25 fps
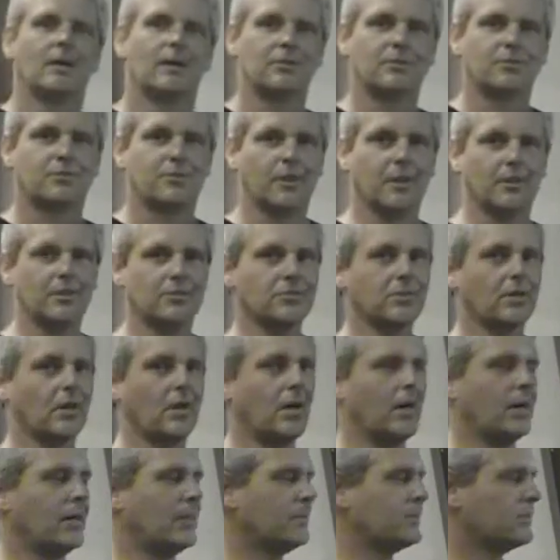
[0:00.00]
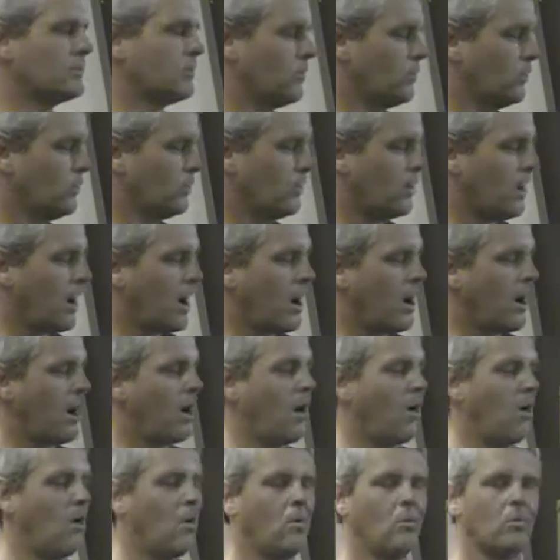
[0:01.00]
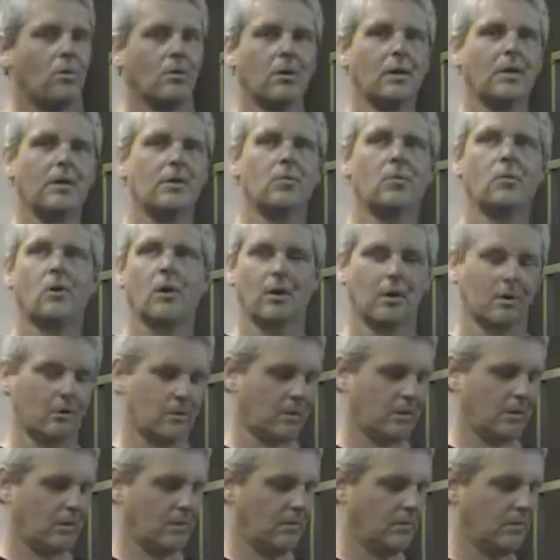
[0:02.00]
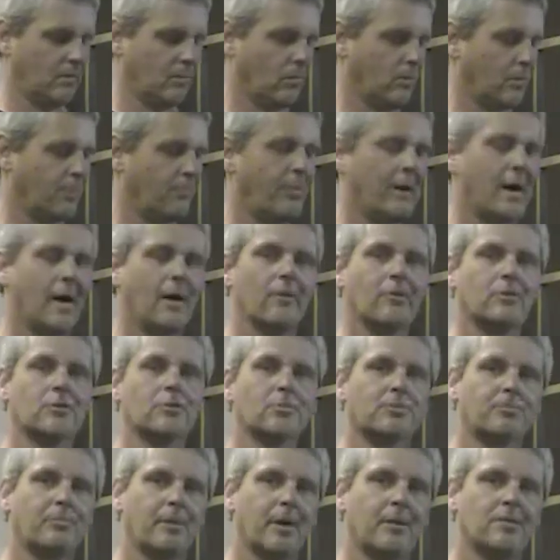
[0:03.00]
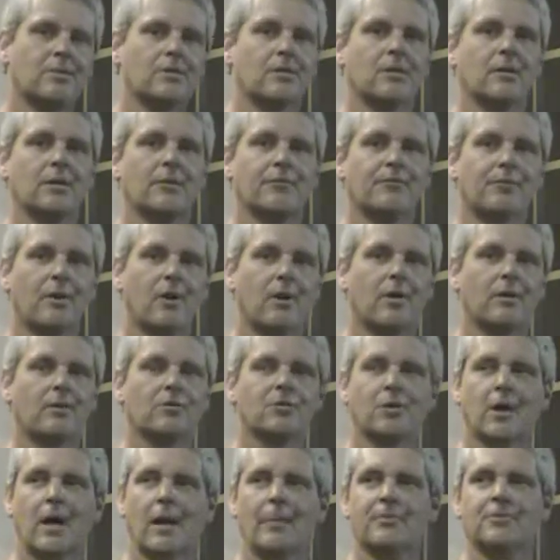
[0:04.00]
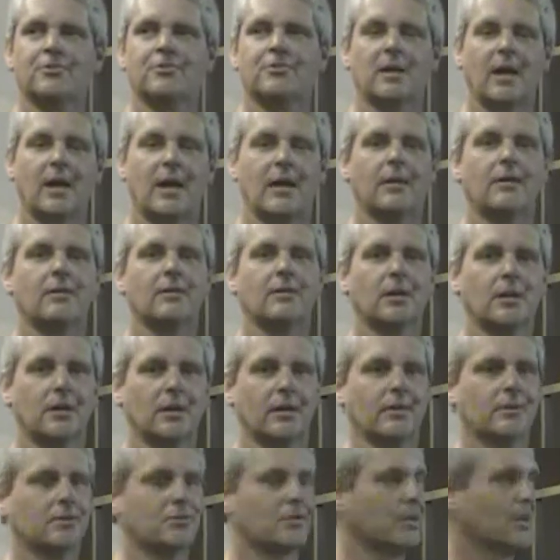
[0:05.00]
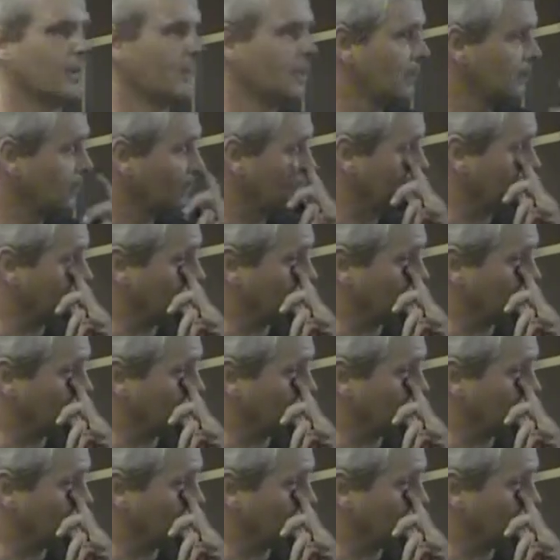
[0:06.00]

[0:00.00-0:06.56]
these guns will only work with powder specially for tribostatic guns. That's